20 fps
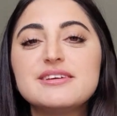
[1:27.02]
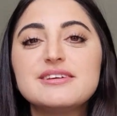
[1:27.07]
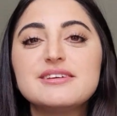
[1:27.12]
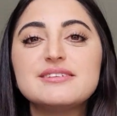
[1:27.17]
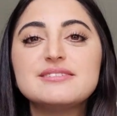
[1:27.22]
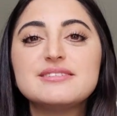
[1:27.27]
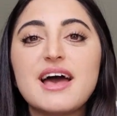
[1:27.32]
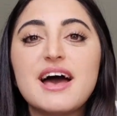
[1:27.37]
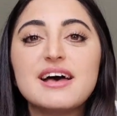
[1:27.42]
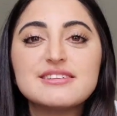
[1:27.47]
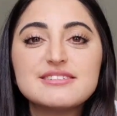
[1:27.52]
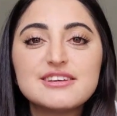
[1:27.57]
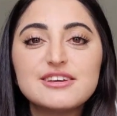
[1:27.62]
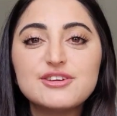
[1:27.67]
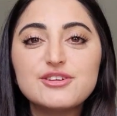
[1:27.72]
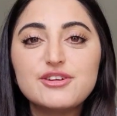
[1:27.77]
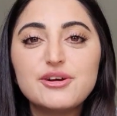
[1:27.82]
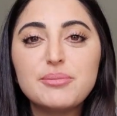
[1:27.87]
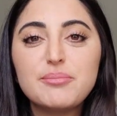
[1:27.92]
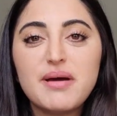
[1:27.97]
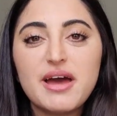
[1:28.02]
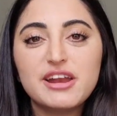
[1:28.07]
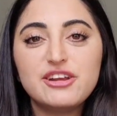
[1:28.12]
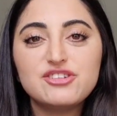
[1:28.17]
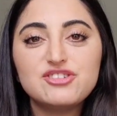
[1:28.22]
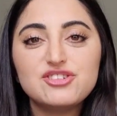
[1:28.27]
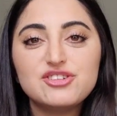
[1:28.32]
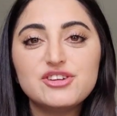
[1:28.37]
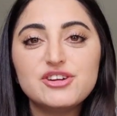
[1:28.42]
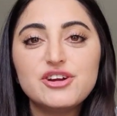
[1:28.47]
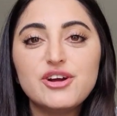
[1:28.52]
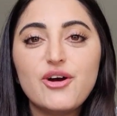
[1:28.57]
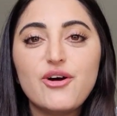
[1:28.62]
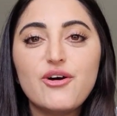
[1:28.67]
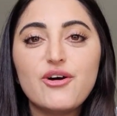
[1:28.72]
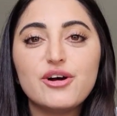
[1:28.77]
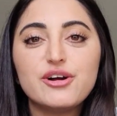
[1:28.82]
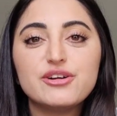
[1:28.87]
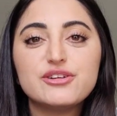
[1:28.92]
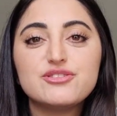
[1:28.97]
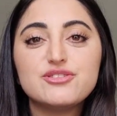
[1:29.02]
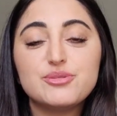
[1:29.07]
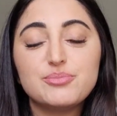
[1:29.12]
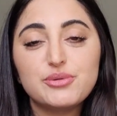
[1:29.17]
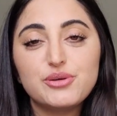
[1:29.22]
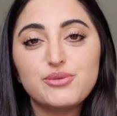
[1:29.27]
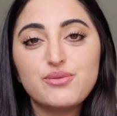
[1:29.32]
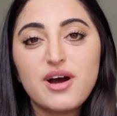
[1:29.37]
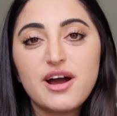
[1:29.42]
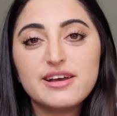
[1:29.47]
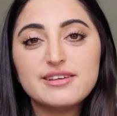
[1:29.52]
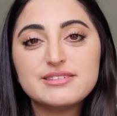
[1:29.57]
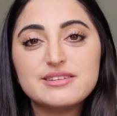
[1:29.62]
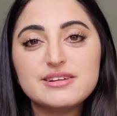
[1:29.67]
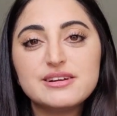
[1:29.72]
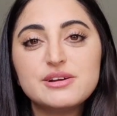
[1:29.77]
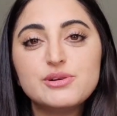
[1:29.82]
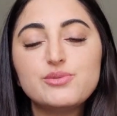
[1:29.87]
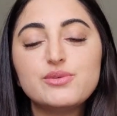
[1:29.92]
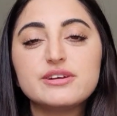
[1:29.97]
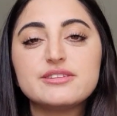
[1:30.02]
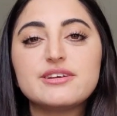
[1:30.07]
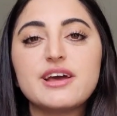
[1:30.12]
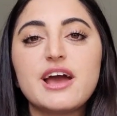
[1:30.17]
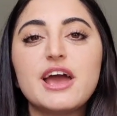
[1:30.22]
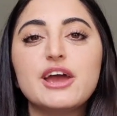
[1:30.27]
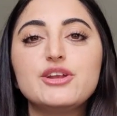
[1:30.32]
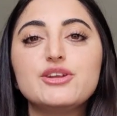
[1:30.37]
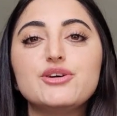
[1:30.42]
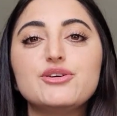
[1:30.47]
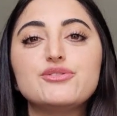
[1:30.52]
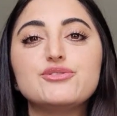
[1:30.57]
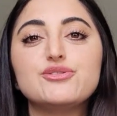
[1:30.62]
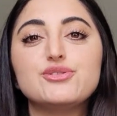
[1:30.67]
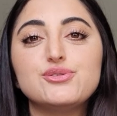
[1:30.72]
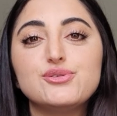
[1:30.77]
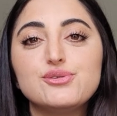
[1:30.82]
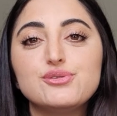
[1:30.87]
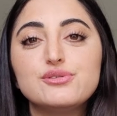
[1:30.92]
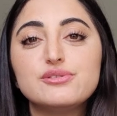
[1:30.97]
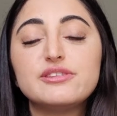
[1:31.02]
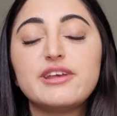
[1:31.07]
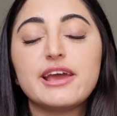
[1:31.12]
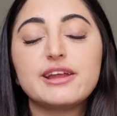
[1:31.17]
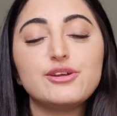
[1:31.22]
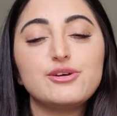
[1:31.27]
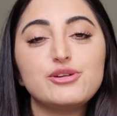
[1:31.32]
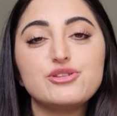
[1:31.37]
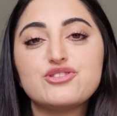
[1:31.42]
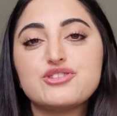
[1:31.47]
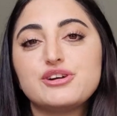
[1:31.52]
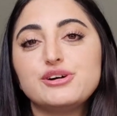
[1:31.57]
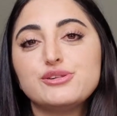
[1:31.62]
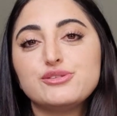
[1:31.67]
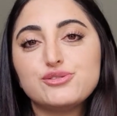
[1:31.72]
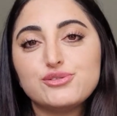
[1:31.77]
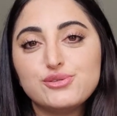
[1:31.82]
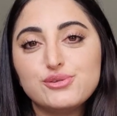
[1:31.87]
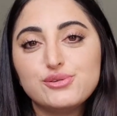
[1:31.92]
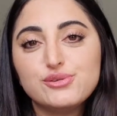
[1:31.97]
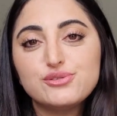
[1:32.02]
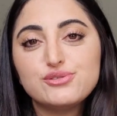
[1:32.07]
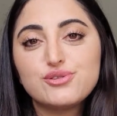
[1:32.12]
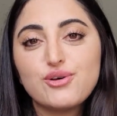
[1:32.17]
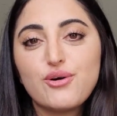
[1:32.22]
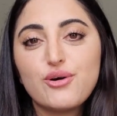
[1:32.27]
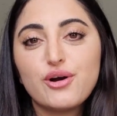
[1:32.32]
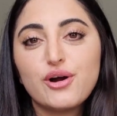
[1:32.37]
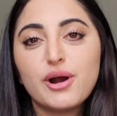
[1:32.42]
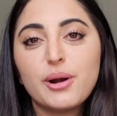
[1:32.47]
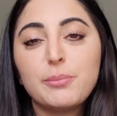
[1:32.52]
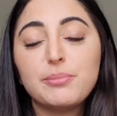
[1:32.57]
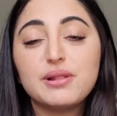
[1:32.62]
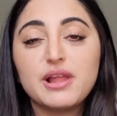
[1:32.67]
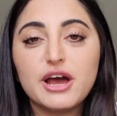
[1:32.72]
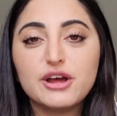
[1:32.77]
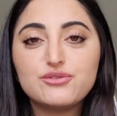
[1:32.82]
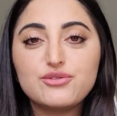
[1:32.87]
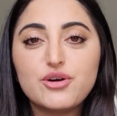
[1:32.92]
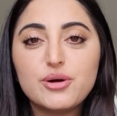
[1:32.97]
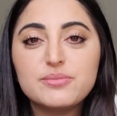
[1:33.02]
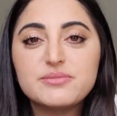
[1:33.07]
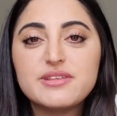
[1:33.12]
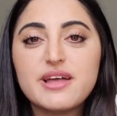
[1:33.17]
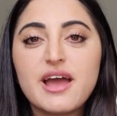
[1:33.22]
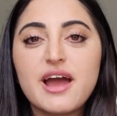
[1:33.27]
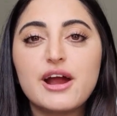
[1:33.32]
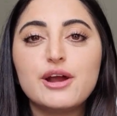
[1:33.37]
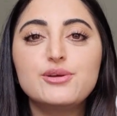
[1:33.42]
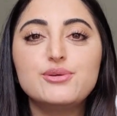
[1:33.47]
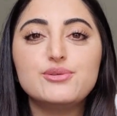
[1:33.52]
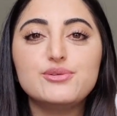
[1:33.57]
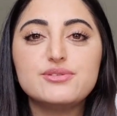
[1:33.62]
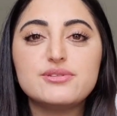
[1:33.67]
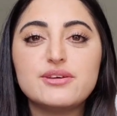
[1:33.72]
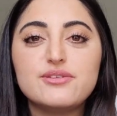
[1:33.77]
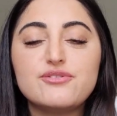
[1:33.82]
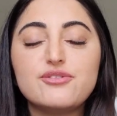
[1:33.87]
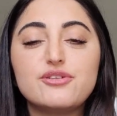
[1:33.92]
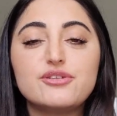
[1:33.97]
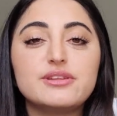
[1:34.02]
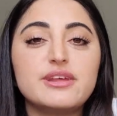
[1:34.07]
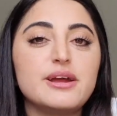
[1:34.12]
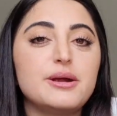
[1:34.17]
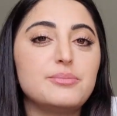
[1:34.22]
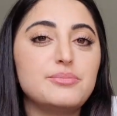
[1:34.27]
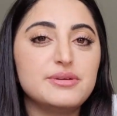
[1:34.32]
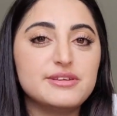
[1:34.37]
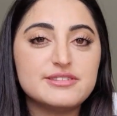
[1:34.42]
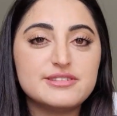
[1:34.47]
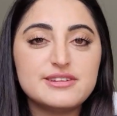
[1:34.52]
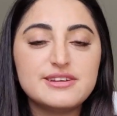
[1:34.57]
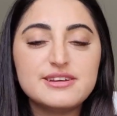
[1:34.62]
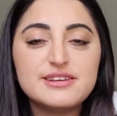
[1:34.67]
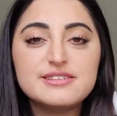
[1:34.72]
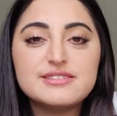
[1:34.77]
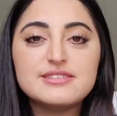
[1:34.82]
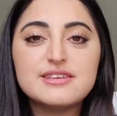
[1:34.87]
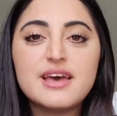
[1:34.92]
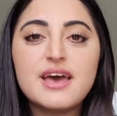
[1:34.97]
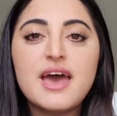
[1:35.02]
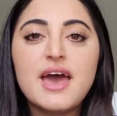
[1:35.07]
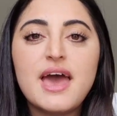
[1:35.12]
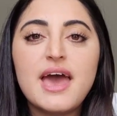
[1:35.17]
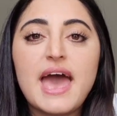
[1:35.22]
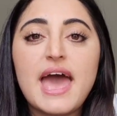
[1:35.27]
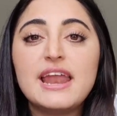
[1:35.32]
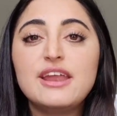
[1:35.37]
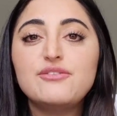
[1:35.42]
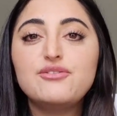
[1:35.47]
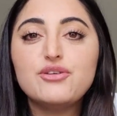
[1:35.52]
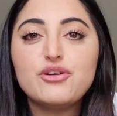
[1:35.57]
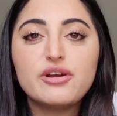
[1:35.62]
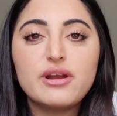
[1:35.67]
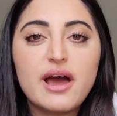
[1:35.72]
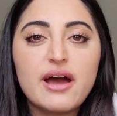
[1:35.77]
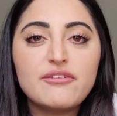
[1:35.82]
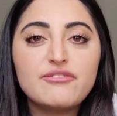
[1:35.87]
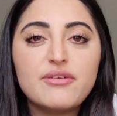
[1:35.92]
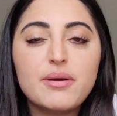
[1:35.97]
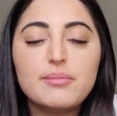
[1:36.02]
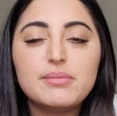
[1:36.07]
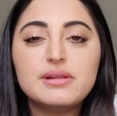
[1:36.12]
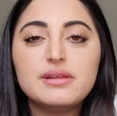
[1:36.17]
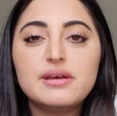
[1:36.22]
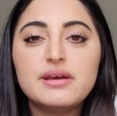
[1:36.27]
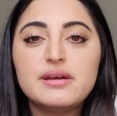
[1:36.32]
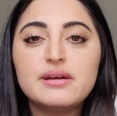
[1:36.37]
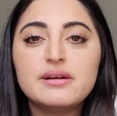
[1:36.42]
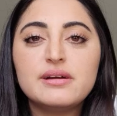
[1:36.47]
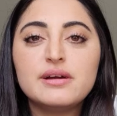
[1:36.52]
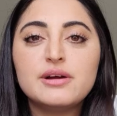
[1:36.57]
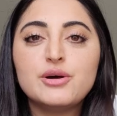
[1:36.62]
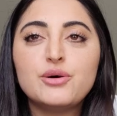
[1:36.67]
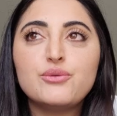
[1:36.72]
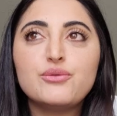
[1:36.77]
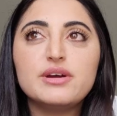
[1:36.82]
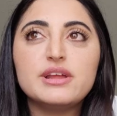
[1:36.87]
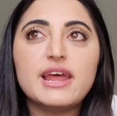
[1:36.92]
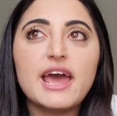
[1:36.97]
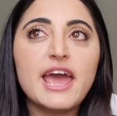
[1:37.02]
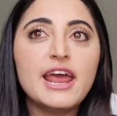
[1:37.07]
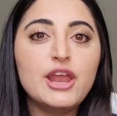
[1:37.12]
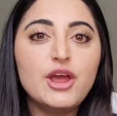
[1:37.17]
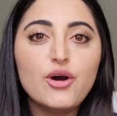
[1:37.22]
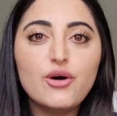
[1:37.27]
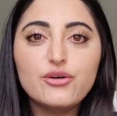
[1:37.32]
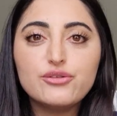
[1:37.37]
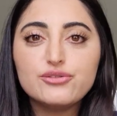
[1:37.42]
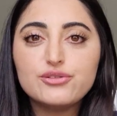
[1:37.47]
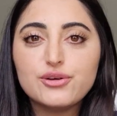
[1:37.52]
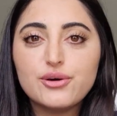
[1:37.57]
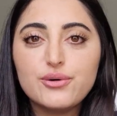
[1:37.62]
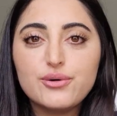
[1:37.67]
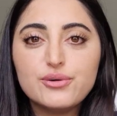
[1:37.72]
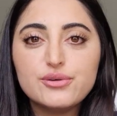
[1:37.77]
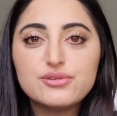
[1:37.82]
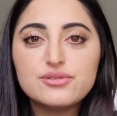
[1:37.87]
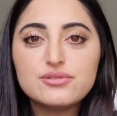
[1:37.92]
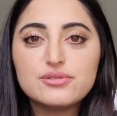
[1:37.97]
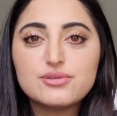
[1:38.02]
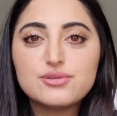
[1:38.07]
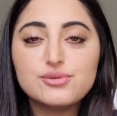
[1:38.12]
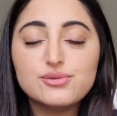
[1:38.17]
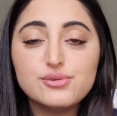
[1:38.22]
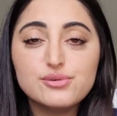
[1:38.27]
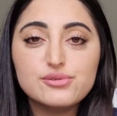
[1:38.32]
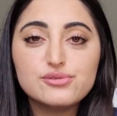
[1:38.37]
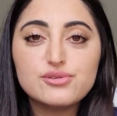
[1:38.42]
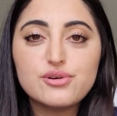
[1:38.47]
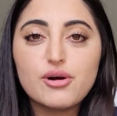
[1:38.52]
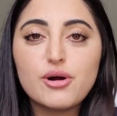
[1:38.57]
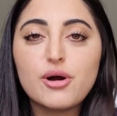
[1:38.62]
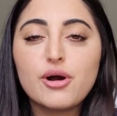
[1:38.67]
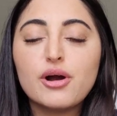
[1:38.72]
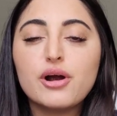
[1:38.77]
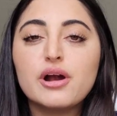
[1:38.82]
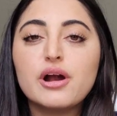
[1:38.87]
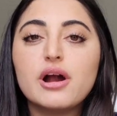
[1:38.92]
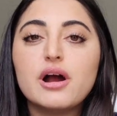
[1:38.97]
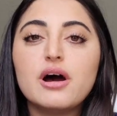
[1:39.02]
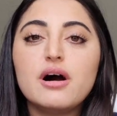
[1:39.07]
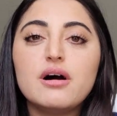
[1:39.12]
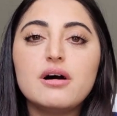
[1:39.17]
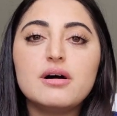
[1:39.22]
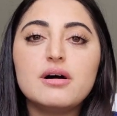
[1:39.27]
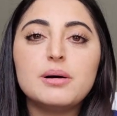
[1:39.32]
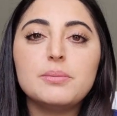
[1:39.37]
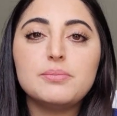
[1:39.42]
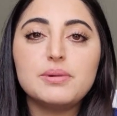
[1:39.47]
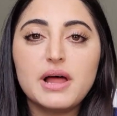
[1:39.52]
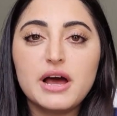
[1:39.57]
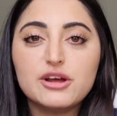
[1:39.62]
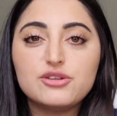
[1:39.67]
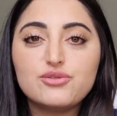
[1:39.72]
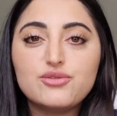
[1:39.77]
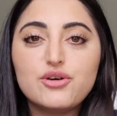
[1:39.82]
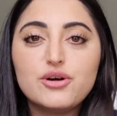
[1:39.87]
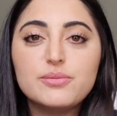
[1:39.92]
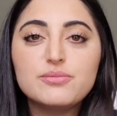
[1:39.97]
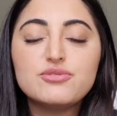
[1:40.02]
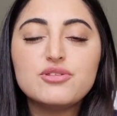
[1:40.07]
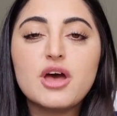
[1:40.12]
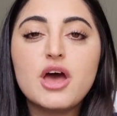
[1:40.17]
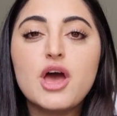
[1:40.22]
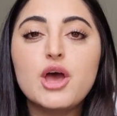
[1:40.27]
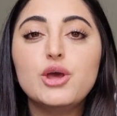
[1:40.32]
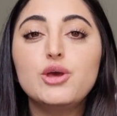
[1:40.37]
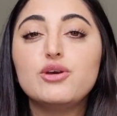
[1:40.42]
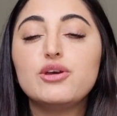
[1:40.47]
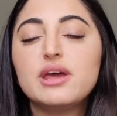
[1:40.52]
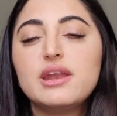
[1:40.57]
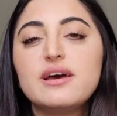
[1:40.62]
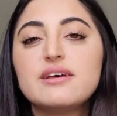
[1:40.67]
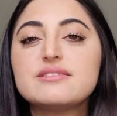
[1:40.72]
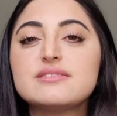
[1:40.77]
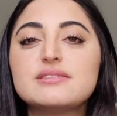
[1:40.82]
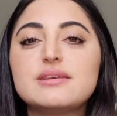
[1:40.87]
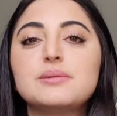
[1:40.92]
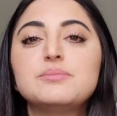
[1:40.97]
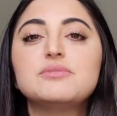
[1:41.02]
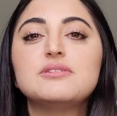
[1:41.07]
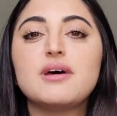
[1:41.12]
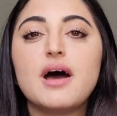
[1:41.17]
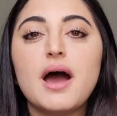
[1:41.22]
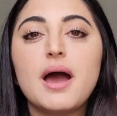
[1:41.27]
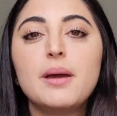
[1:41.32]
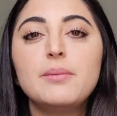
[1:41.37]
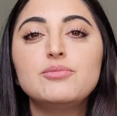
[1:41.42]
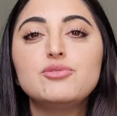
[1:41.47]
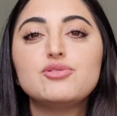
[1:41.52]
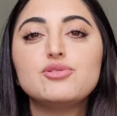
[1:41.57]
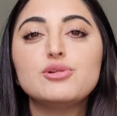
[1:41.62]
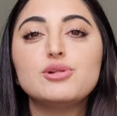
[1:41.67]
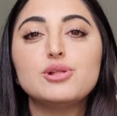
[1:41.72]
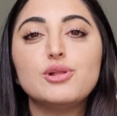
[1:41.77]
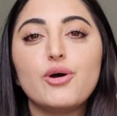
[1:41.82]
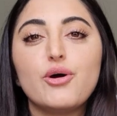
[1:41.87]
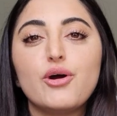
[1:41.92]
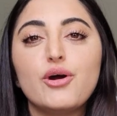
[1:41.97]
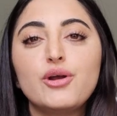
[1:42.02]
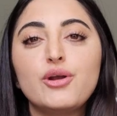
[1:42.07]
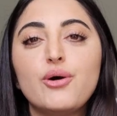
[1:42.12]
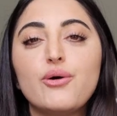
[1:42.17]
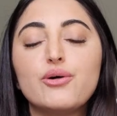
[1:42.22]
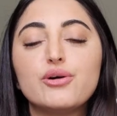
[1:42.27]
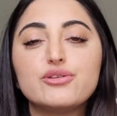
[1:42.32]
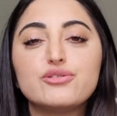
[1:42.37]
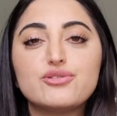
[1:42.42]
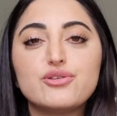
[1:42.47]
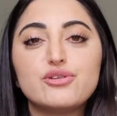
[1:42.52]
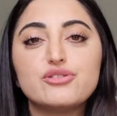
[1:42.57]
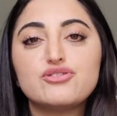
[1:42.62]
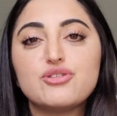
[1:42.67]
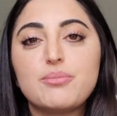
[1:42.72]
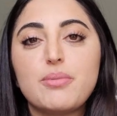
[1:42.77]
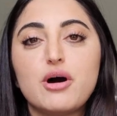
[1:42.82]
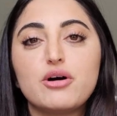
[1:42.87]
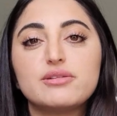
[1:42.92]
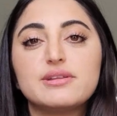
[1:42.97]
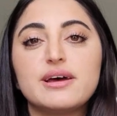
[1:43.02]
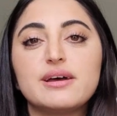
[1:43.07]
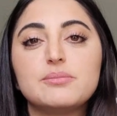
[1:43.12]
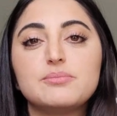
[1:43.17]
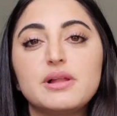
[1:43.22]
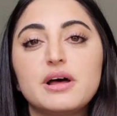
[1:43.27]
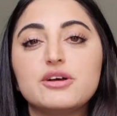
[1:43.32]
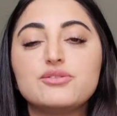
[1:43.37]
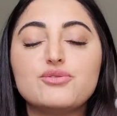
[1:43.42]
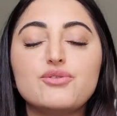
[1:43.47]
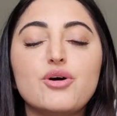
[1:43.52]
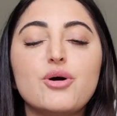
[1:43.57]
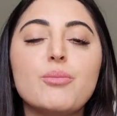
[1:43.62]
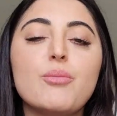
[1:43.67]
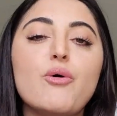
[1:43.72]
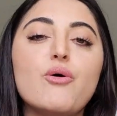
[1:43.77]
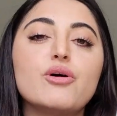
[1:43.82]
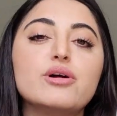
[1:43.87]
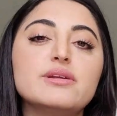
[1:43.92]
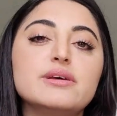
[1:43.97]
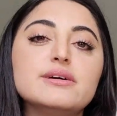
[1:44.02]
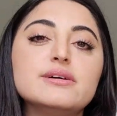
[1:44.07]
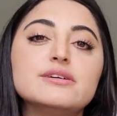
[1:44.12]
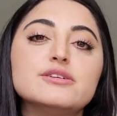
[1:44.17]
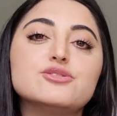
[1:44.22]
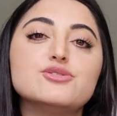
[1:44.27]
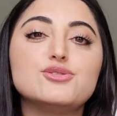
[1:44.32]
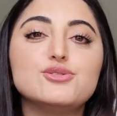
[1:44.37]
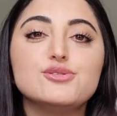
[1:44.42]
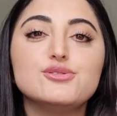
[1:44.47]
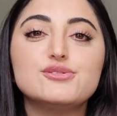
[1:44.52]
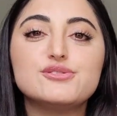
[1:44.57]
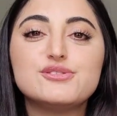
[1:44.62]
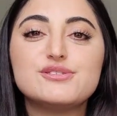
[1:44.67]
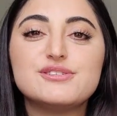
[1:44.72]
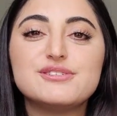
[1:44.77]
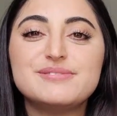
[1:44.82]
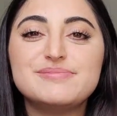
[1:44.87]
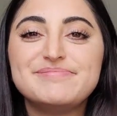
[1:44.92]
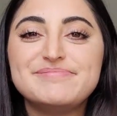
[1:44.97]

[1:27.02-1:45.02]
is asking your manager or supervisor what kind of tool, technological tools or platforms they are using for their business. And if you're not familiar with any of those tools or platforms, you can ask some time to learn or search about that platform or the tools.